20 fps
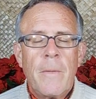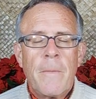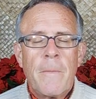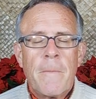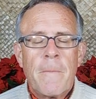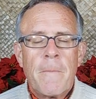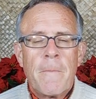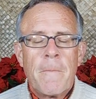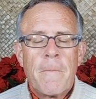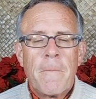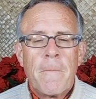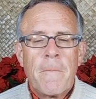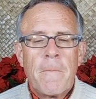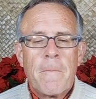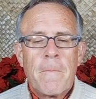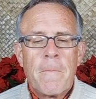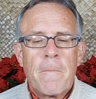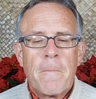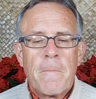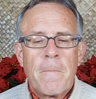
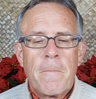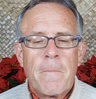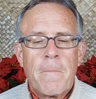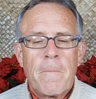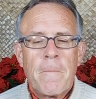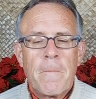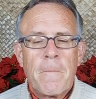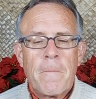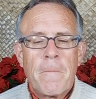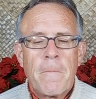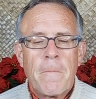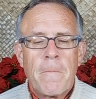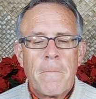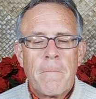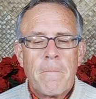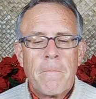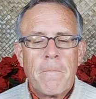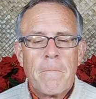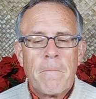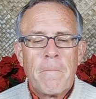
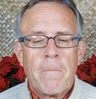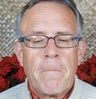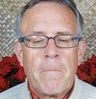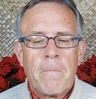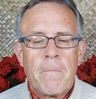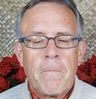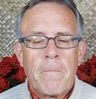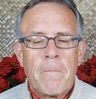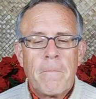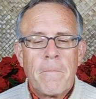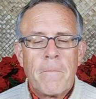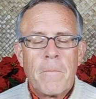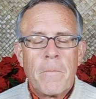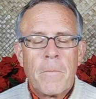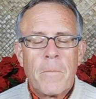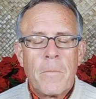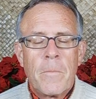(silence)